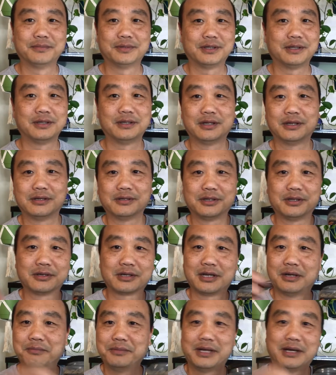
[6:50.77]
They'll
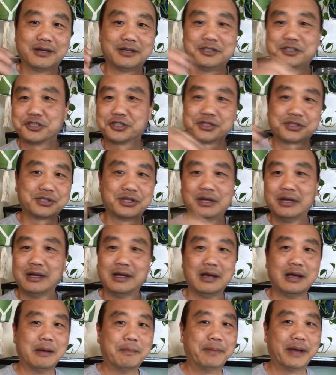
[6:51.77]
come down and just
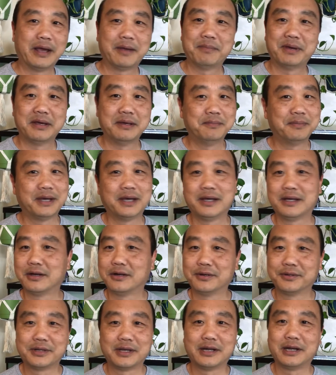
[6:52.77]
bang, bang, bang
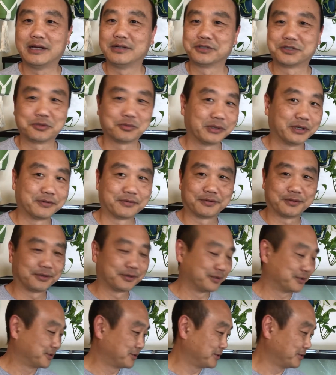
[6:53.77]
on that algae wafer.
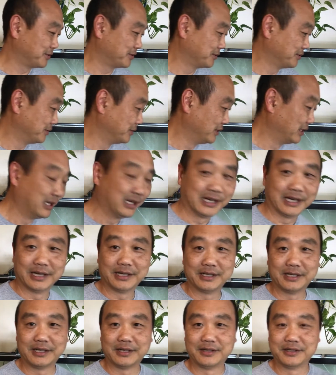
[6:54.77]
So, and
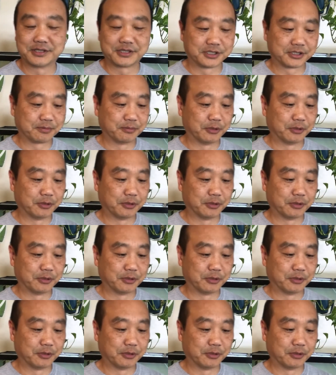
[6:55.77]
this